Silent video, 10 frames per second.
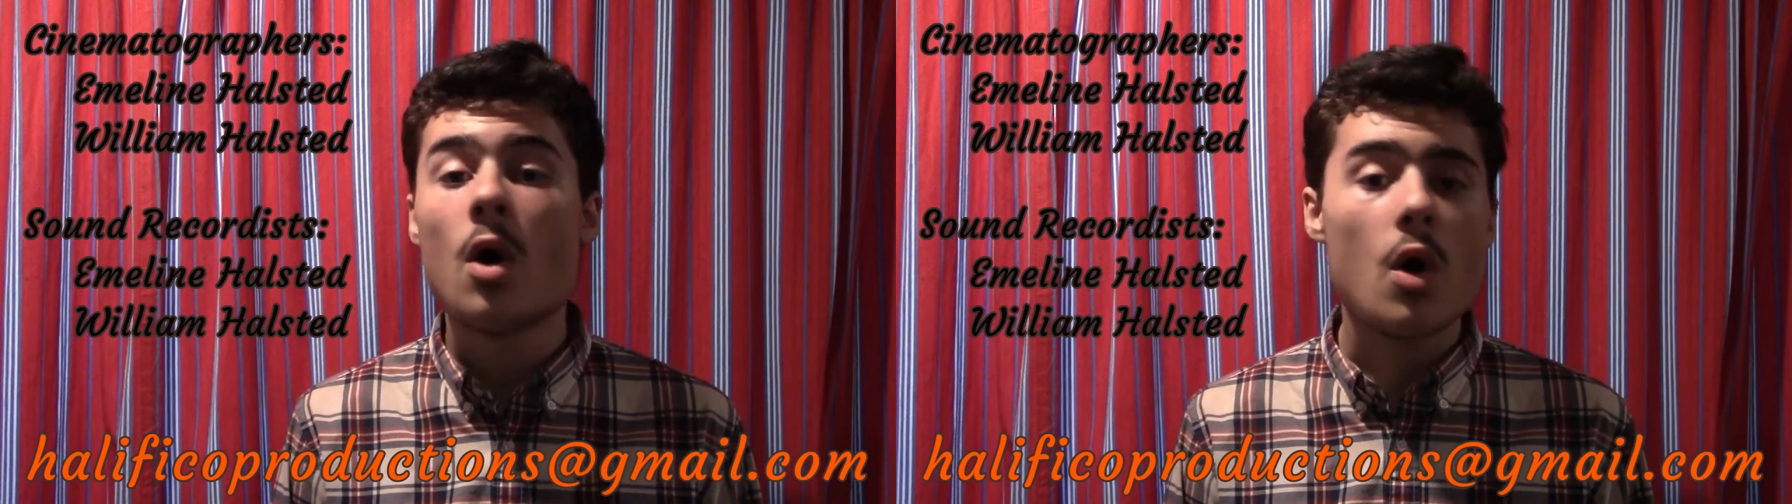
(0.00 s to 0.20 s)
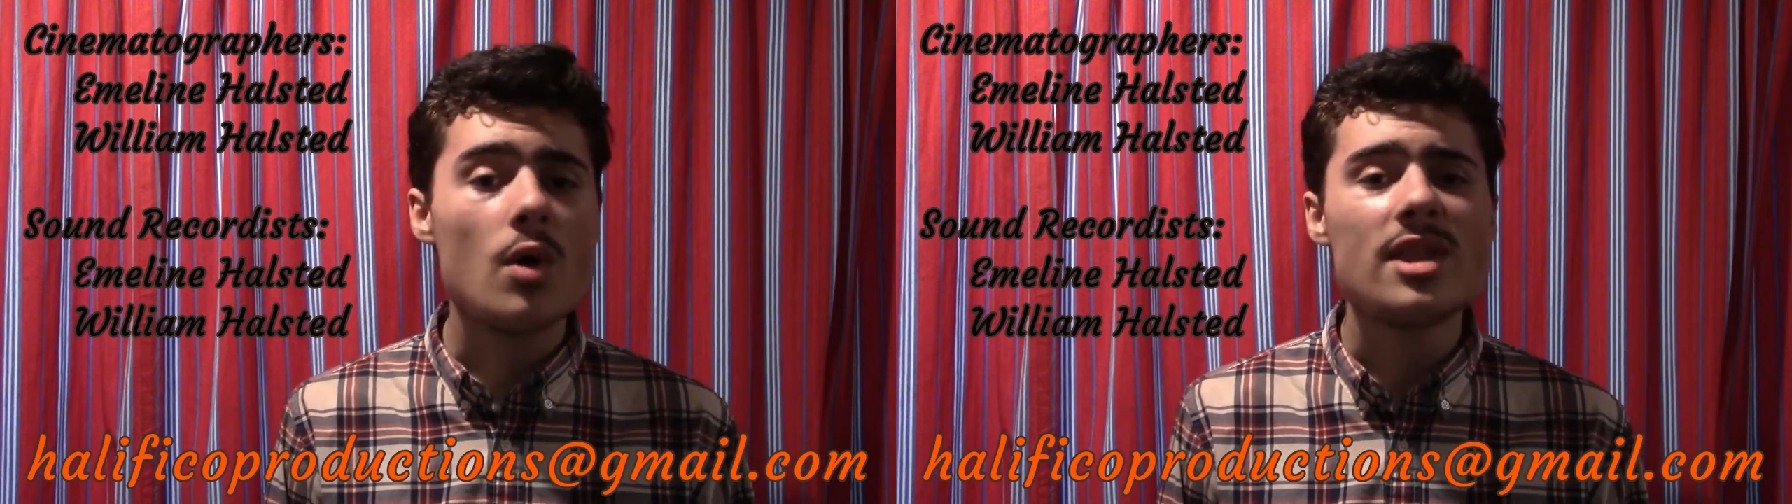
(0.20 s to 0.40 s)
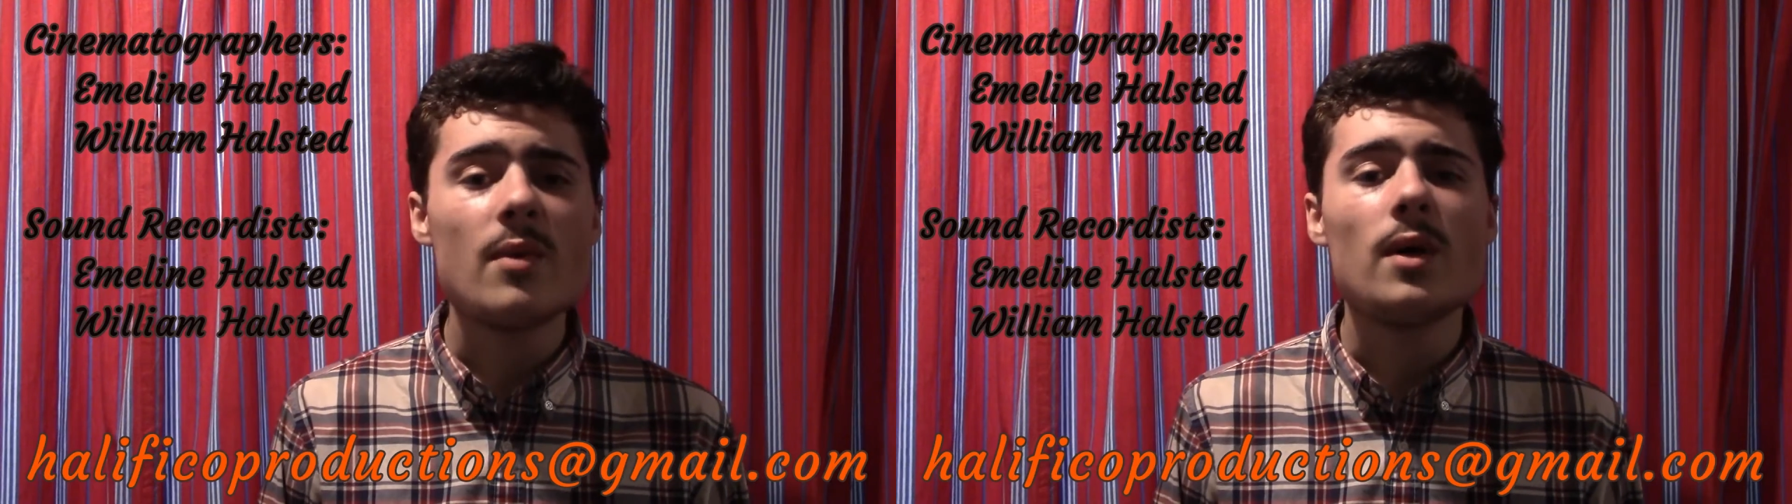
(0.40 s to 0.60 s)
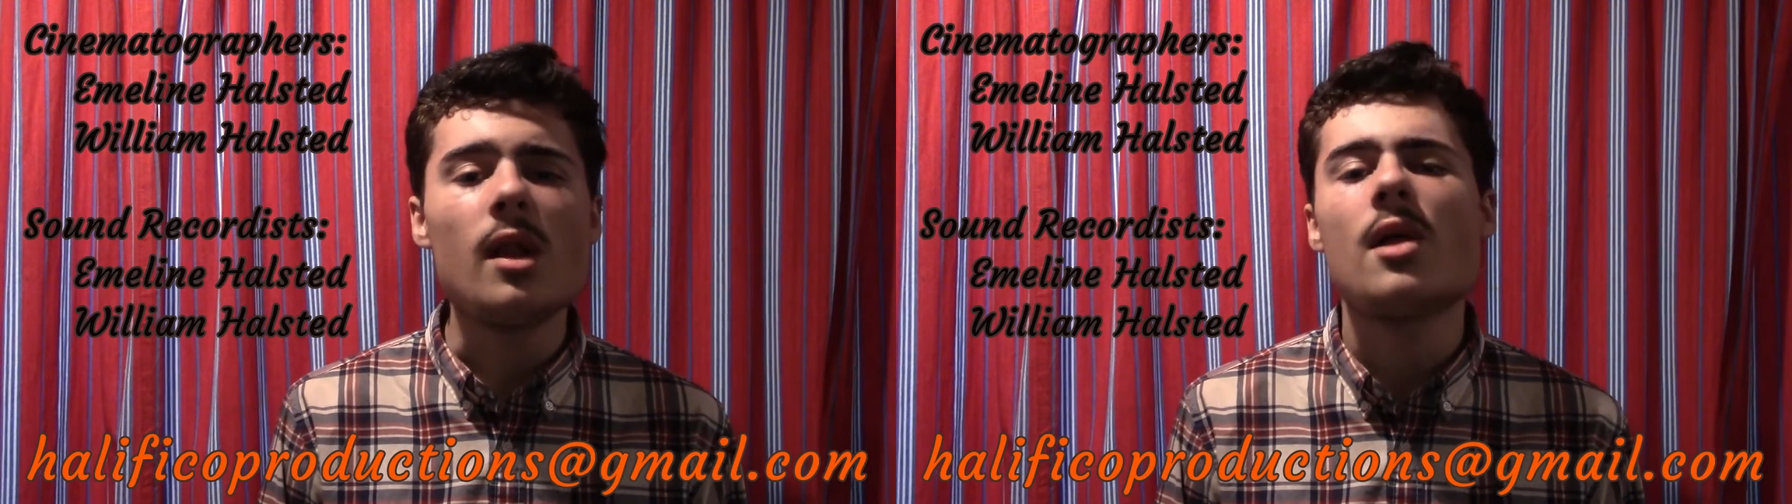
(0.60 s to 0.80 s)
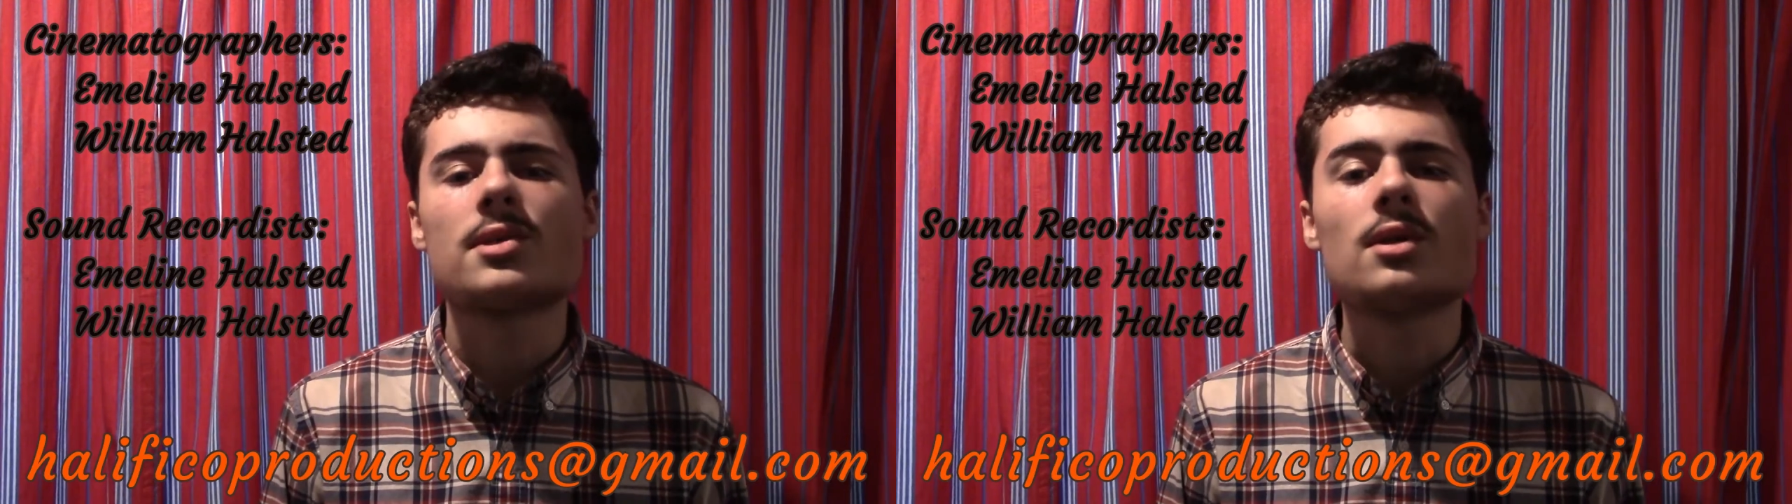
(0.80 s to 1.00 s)
or they will
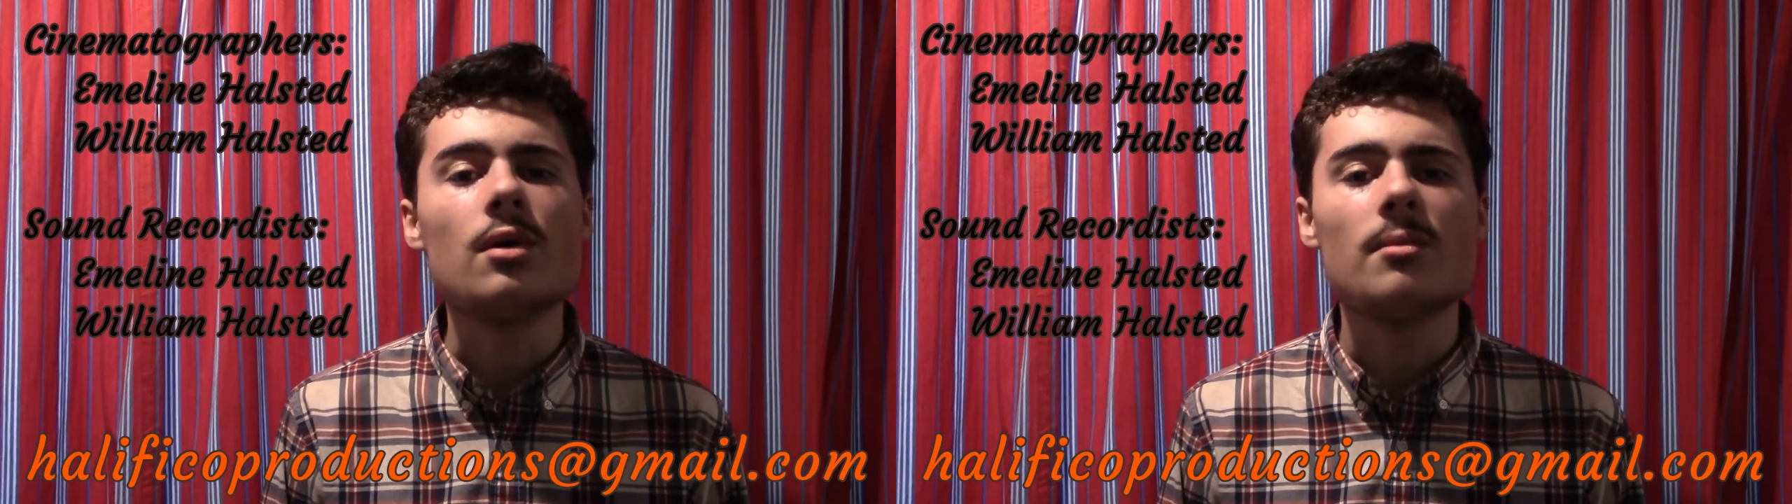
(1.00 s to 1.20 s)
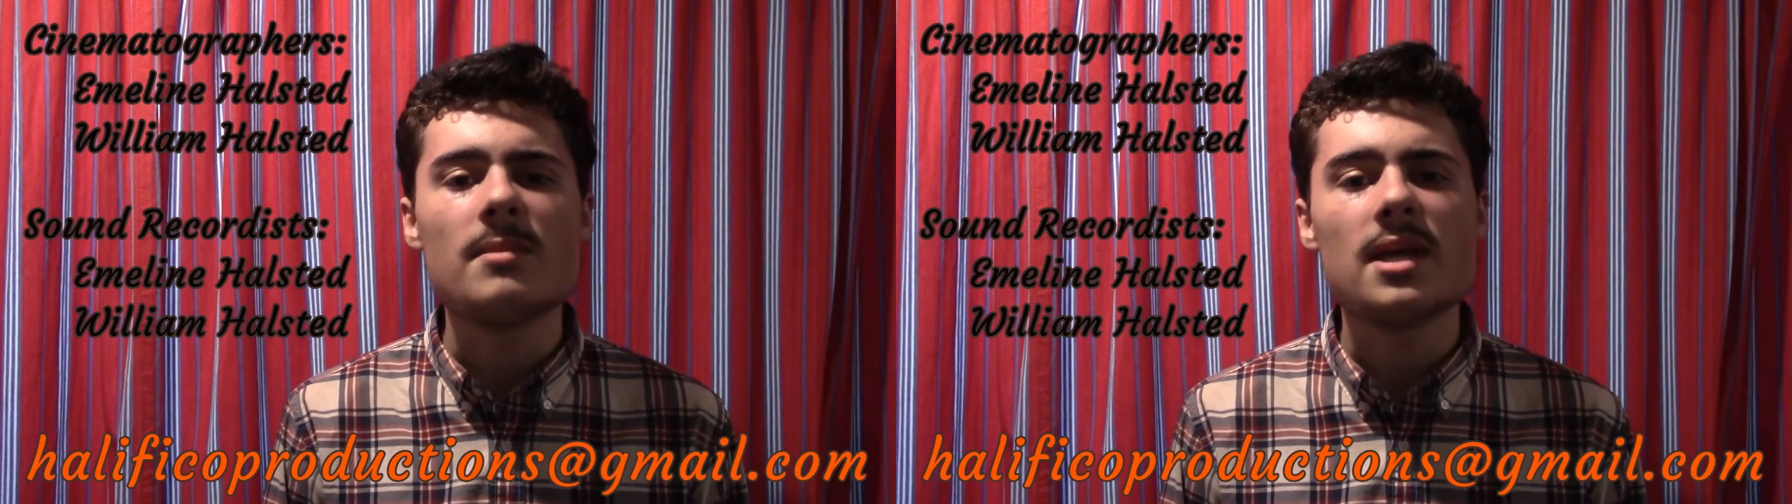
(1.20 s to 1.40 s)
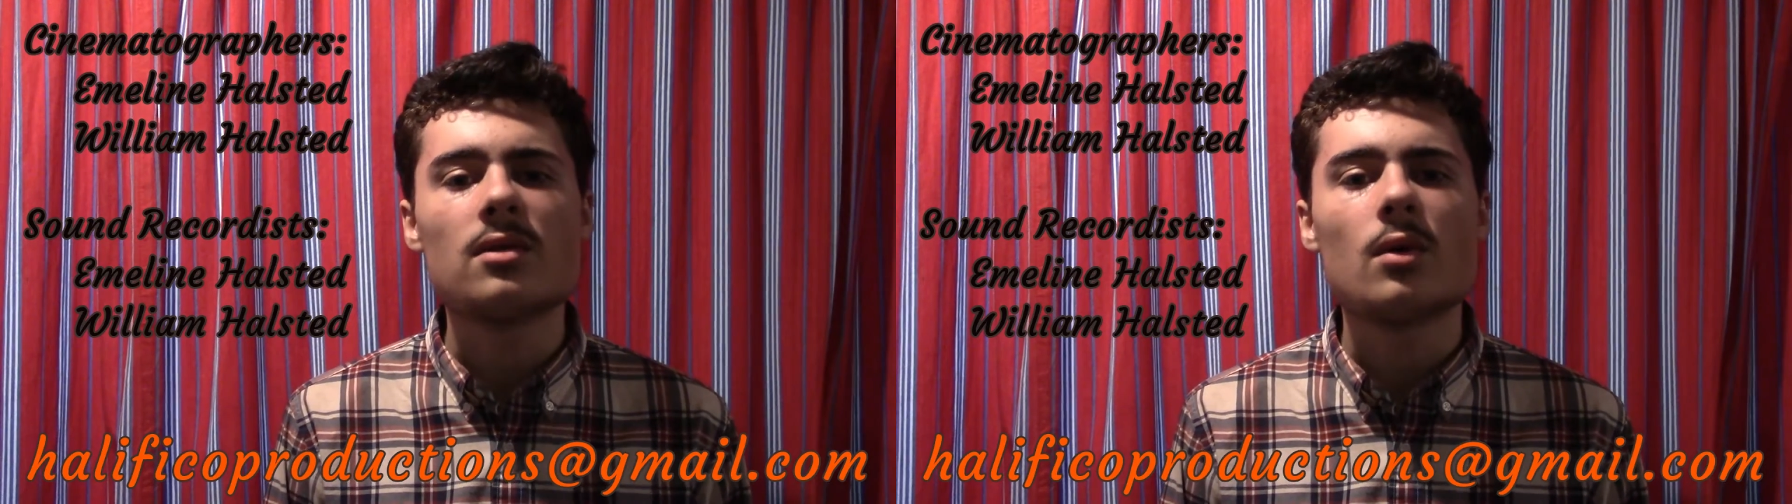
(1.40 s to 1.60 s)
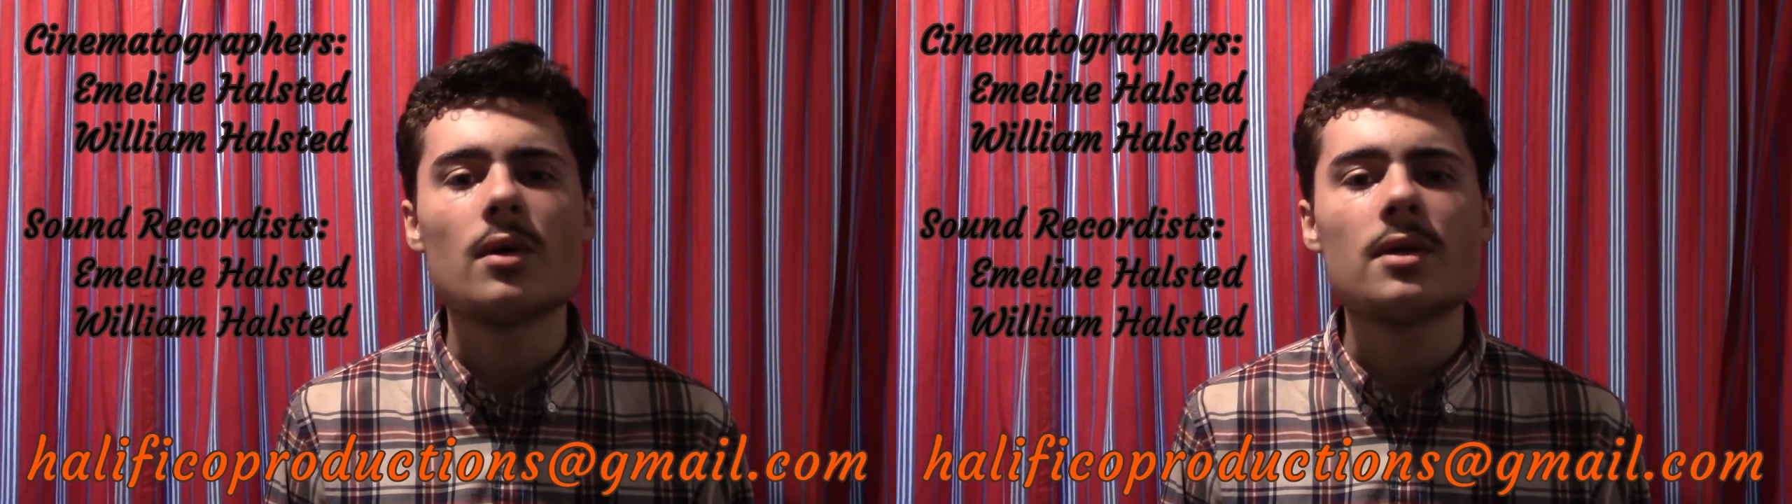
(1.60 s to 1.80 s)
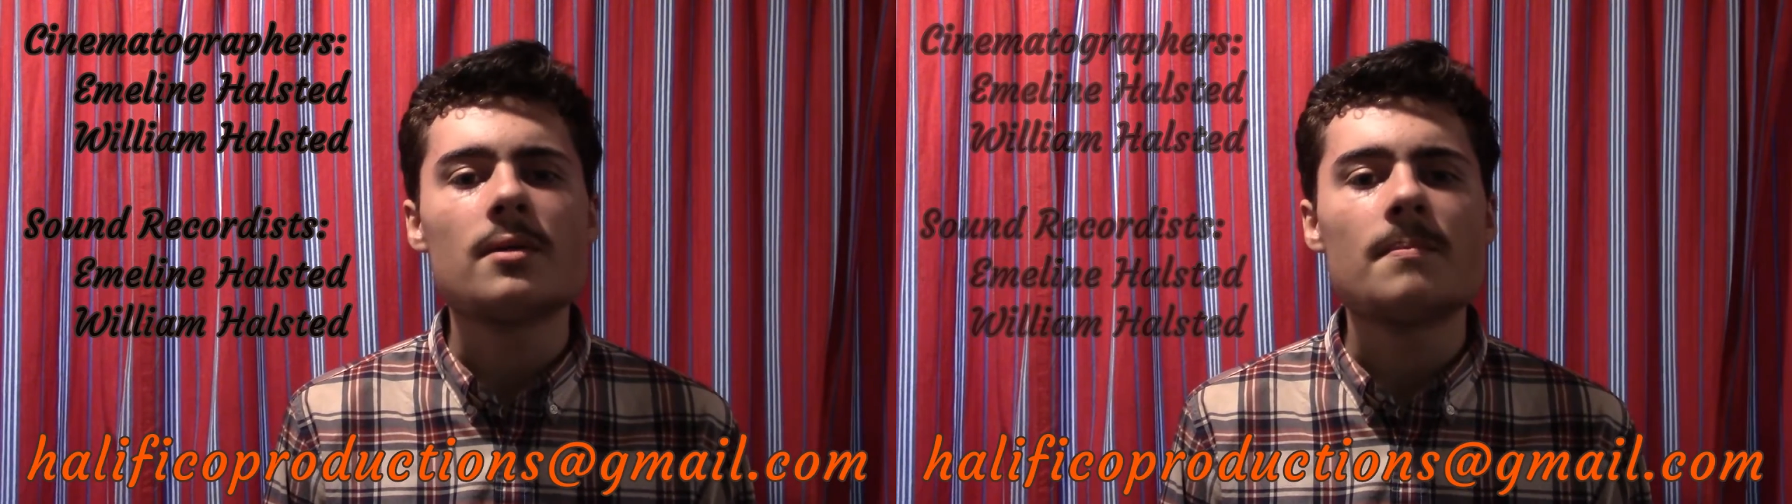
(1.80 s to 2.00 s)
also be ignored.